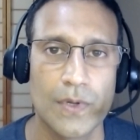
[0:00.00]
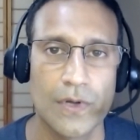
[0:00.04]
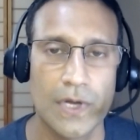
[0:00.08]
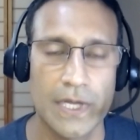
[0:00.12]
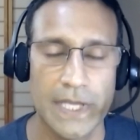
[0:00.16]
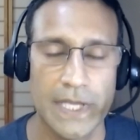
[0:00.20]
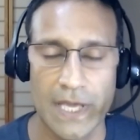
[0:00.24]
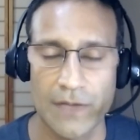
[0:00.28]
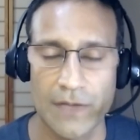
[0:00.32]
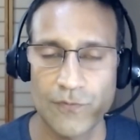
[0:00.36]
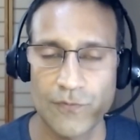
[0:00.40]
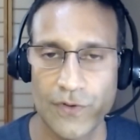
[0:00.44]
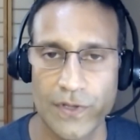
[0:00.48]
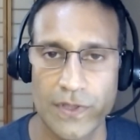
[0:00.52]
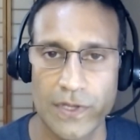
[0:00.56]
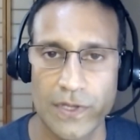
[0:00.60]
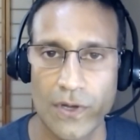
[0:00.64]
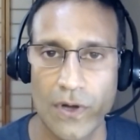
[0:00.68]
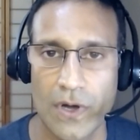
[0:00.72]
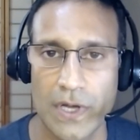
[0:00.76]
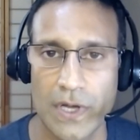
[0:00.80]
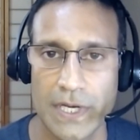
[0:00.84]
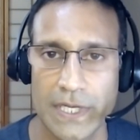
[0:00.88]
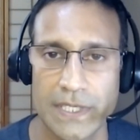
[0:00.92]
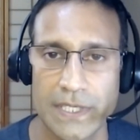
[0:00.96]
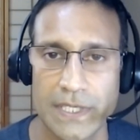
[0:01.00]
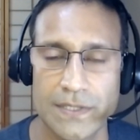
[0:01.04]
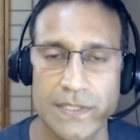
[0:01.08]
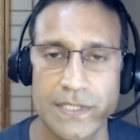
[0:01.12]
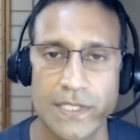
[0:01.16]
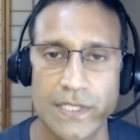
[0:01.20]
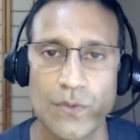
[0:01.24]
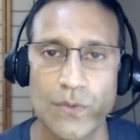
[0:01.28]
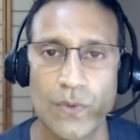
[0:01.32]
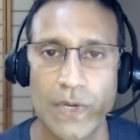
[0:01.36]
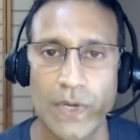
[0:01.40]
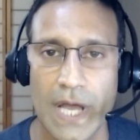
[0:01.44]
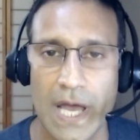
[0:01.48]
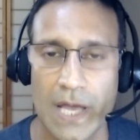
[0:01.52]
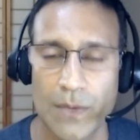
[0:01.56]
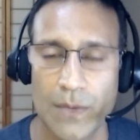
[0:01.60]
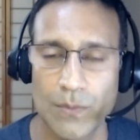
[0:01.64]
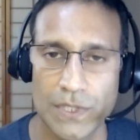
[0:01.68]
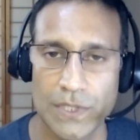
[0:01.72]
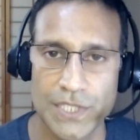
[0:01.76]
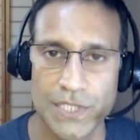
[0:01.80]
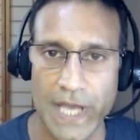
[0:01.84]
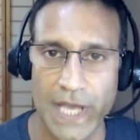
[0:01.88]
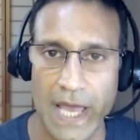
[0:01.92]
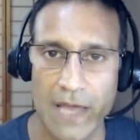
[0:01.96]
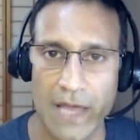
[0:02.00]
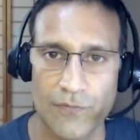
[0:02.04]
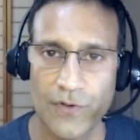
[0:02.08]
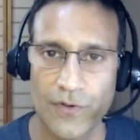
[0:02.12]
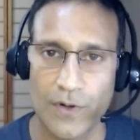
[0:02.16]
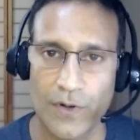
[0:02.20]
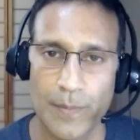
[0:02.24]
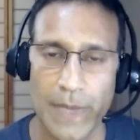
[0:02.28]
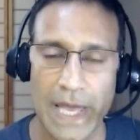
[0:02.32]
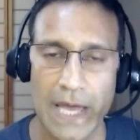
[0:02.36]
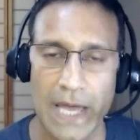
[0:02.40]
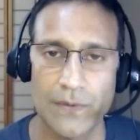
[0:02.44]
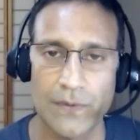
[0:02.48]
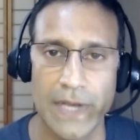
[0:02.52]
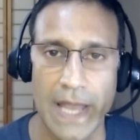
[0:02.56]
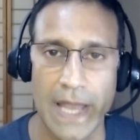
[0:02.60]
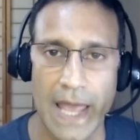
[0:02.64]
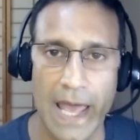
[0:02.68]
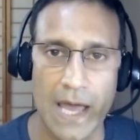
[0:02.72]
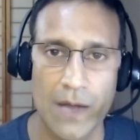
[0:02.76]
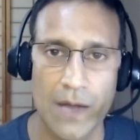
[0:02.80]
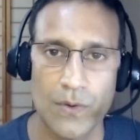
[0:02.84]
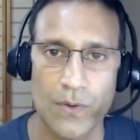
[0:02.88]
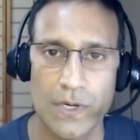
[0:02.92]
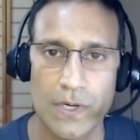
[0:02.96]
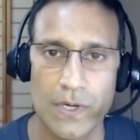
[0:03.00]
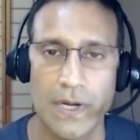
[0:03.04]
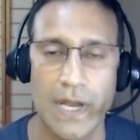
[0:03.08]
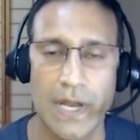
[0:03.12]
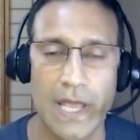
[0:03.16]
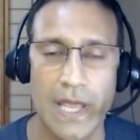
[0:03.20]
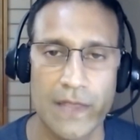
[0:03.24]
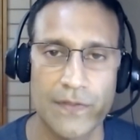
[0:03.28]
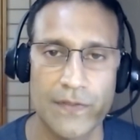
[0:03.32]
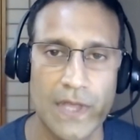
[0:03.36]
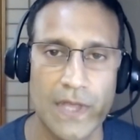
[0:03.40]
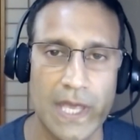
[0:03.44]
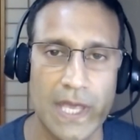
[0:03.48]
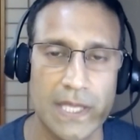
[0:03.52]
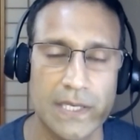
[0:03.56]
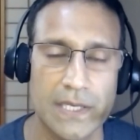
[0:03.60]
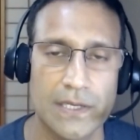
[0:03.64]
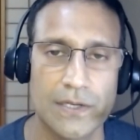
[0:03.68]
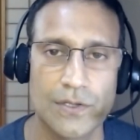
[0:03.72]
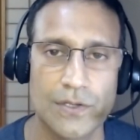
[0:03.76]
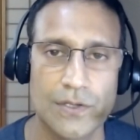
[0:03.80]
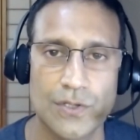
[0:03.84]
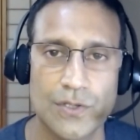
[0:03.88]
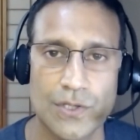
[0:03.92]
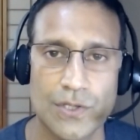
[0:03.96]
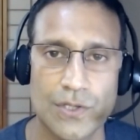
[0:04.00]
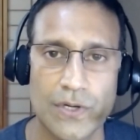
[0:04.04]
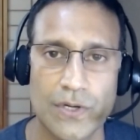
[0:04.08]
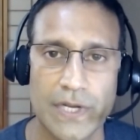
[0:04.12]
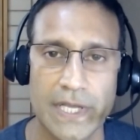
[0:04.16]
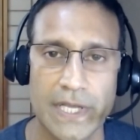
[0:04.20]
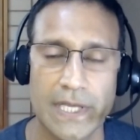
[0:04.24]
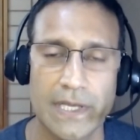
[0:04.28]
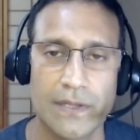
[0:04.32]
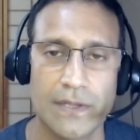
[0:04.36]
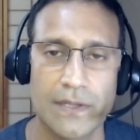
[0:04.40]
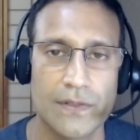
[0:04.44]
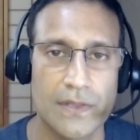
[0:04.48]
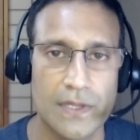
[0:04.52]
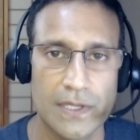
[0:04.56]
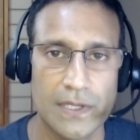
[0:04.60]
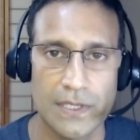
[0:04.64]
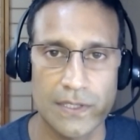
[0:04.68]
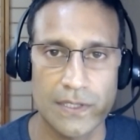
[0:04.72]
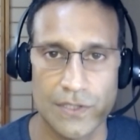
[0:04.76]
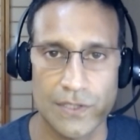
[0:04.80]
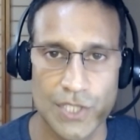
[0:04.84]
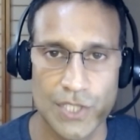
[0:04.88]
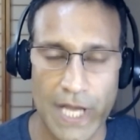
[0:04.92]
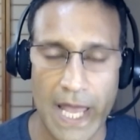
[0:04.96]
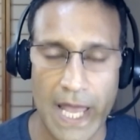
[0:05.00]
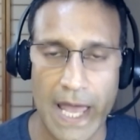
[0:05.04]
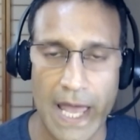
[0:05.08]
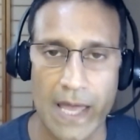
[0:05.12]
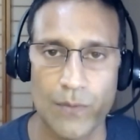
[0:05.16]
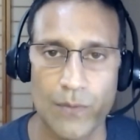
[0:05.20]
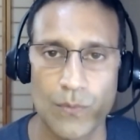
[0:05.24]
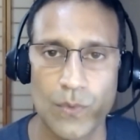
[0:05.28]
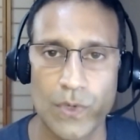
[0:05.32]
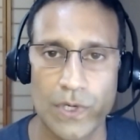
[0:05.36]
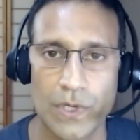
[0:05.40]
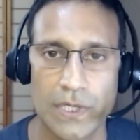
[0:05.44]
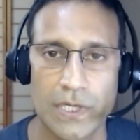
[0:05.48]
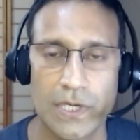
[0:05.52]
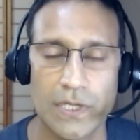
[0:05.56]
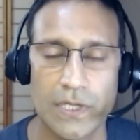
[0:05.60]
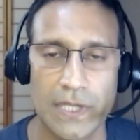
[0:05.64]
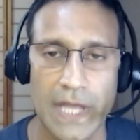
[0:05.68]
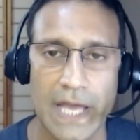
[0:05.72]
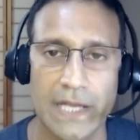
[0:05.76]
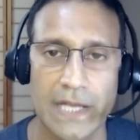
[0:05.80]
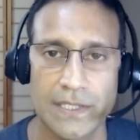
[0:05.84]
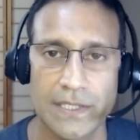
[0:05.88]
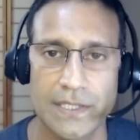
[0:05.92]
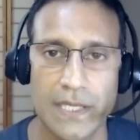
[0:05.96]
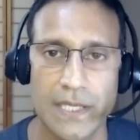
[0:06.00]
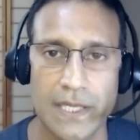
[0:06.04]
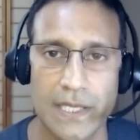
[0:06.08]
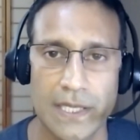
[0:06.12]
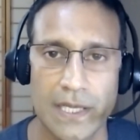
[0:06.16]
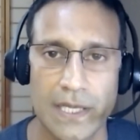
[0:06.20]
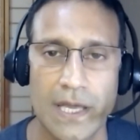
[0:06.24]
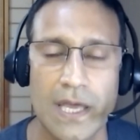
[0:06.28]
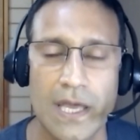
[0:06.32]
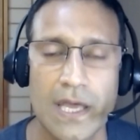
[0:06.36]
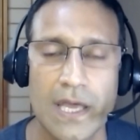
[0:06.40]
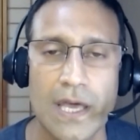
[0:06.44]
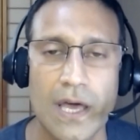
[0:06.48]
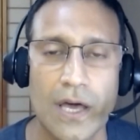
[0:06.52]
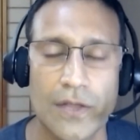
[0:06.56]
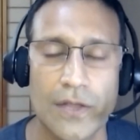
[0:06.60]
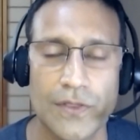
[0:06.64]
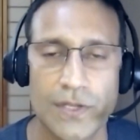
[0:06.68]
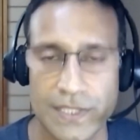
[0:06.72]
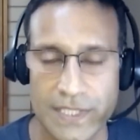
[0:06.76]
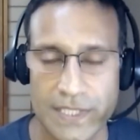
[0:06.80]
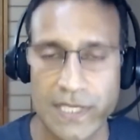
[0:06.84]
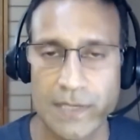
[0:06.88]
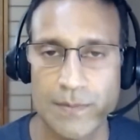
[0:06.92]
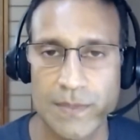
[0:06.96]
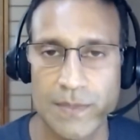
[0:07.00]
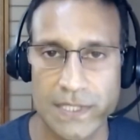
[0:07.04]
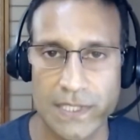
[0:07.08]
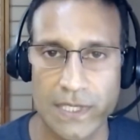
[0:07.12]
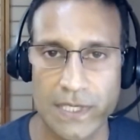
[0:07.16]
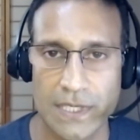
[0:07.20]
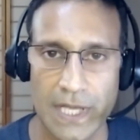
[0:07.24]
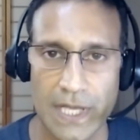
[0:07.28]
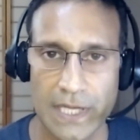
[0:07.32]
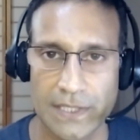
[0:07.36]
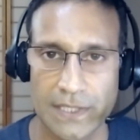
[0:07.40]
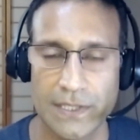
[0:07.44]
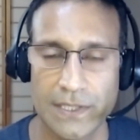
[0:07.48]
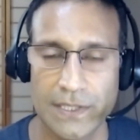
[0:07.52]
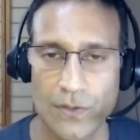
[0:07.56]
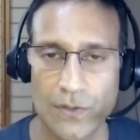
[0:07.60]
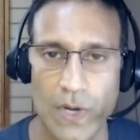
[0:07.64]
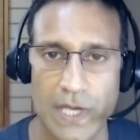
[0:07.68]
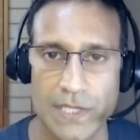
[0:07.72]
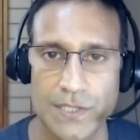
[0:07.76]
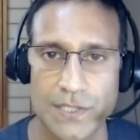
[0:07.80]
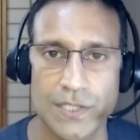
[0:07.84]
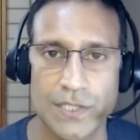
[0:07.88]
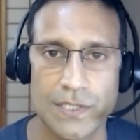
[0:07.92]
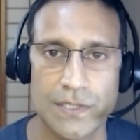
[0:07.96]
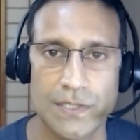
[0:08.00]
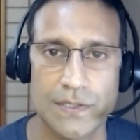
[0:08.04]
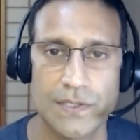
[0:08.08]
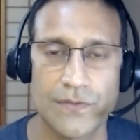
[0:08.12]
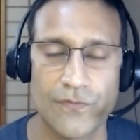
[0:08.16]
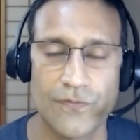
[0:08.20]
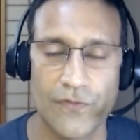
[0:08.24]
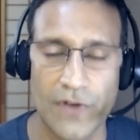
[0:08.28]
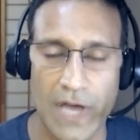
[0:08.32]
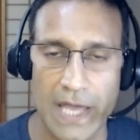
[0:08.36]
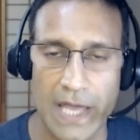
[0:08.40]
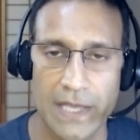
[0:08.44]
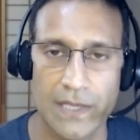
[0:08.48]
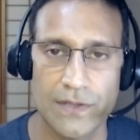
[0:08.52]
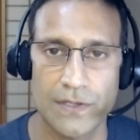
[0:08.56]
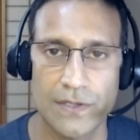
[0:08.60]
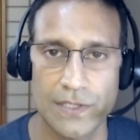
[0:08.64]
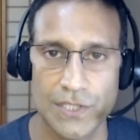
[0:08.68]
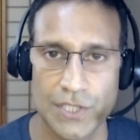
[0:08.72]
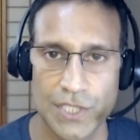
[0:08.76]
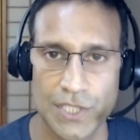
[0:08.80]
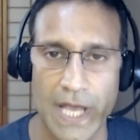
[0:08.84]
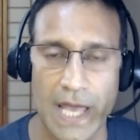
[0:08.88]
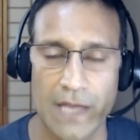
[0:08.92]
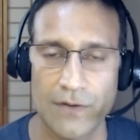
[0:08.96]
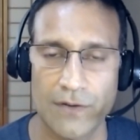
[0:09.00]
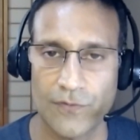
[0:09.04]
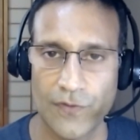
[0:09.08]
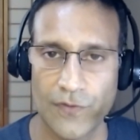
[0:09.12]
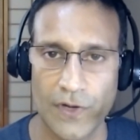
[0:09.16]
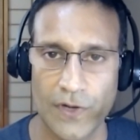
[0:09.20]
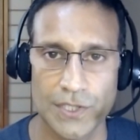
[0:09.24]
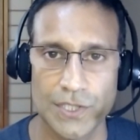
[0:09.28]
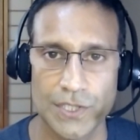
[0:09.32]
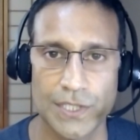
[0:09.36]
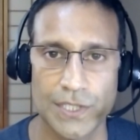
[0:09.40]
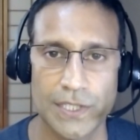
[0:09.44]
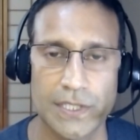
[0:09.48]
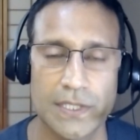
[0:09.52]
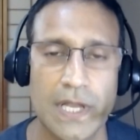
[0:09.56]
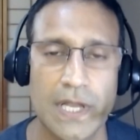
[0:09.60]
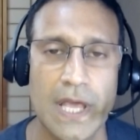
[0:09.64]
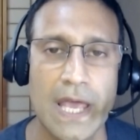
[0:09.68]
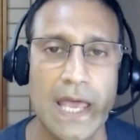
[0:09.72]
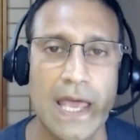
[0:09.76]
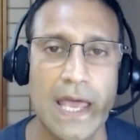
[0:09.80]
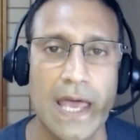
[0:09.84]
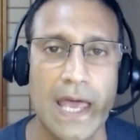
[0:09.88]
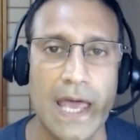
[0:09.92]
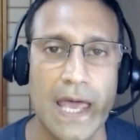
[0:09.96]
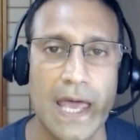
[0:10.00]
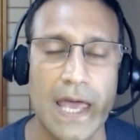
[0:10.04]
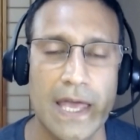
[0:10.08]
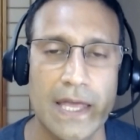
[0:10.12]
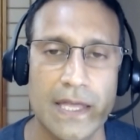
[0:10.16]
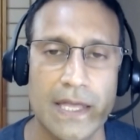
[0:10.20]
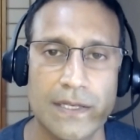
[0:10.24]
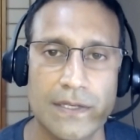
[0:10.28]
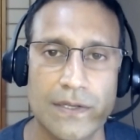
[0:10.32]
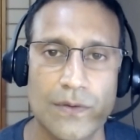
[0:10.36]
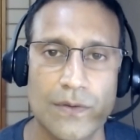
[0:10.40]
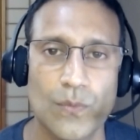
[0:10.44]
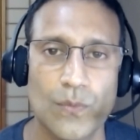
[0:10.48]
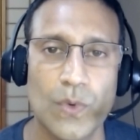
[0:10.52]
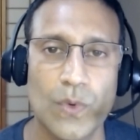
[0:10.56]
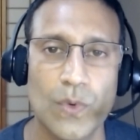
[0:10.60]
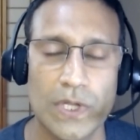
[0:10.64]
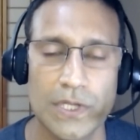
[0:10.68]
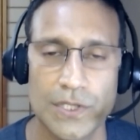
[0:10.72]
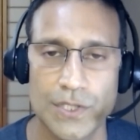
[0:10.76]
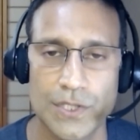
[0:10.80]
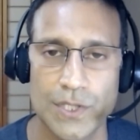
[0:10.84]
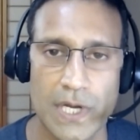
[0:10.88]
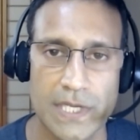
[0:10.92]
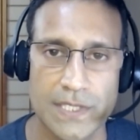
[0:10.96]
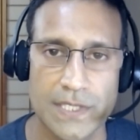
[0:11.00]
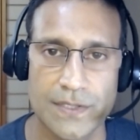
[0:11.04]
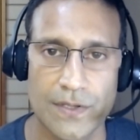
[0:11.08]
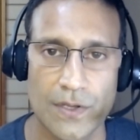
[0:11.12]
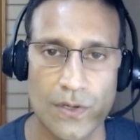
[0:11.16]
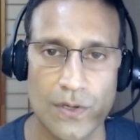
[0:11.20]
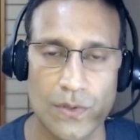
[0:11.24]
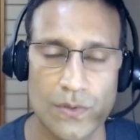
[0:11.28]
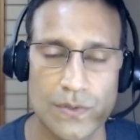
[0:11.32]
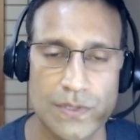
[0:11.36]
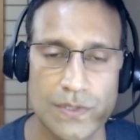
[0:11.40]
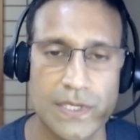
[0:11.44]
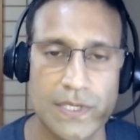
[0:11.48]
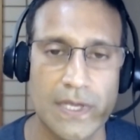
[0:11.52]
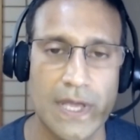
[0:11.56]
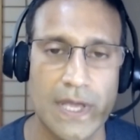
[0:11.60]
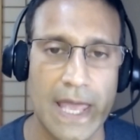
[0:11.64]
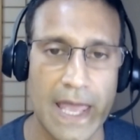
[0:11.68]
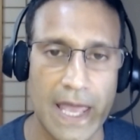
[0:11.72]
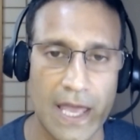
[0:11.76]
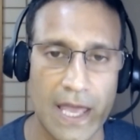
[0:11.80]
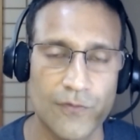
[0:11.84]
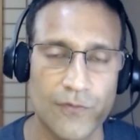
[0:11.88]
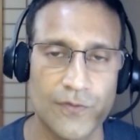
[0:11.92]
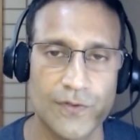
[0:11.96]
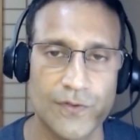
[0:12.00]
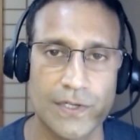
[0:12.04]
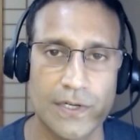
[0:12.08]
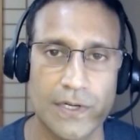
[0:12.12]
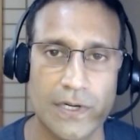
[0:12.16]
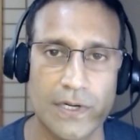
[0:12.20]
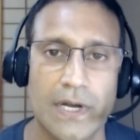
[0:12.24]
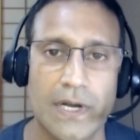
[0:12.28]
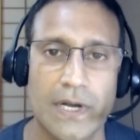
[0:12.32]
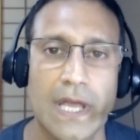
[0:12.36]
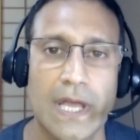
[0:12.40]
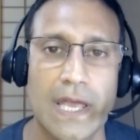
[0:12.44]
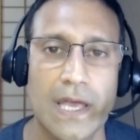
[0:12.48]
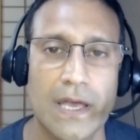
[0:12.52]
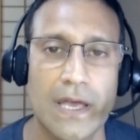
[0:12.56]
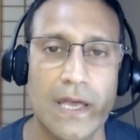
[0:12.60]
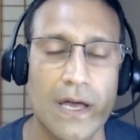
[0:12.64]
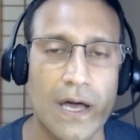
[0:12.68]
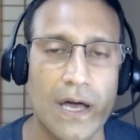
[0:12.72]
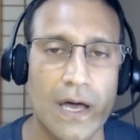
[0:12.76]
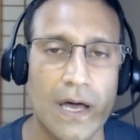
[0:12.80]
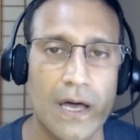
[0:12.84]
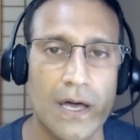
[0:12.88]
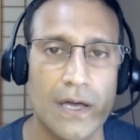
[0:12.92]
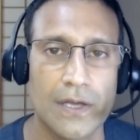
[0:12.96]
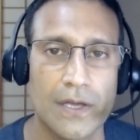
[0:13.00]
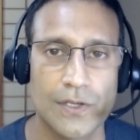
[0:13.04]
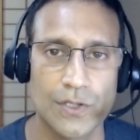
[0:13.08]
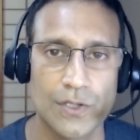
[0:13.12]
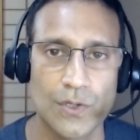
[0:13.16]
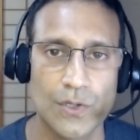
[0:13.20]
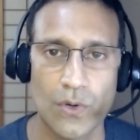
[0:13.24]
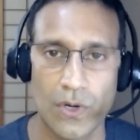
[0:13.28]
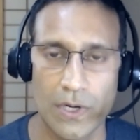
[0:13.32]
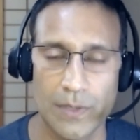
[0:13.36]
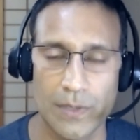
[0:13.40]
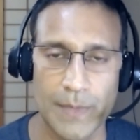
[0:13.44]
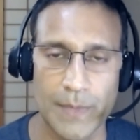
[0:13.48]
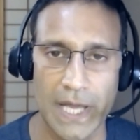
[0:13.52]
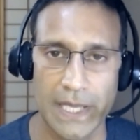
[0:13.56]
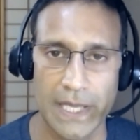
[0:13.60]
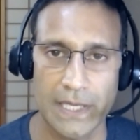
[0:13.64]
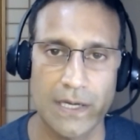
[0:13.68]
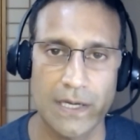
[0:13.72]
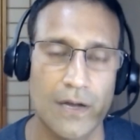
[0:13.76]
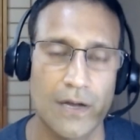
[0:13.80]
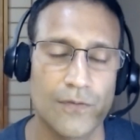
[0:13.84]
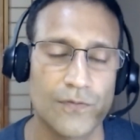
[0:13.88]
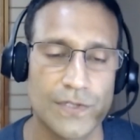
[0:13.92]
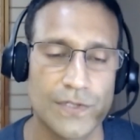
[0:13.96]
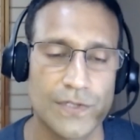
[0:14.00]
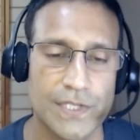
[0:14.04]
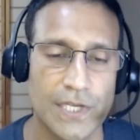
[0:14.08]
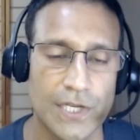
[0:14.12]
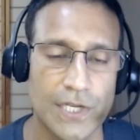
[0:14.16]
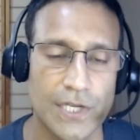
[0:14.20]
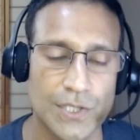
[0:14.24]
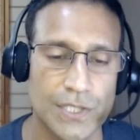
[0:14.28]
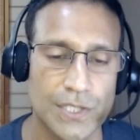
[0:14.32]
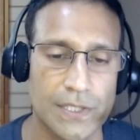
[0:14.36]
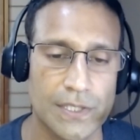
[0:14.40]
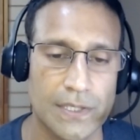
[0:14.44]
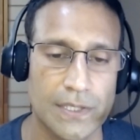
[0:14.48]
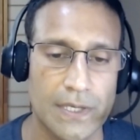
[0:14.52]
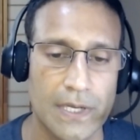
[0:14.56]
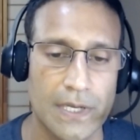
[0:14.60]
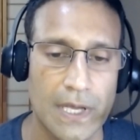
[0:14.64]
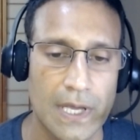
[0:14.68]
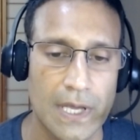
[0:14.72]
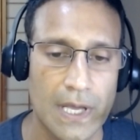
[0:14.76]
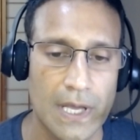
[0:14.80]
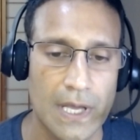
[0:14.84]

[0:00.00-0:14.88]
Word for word: Again, for the audience, you and I will chat for about an hour, and then during the chat, the team is collecting questions via the chat function, and we'll address those after your and my conversation